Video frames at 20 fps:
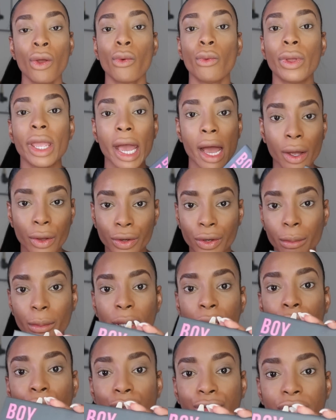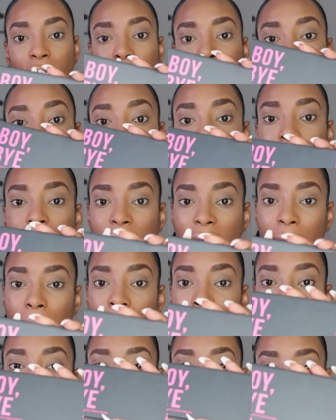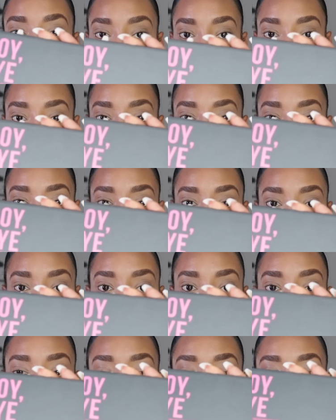we are going to be using the same Nip+Fab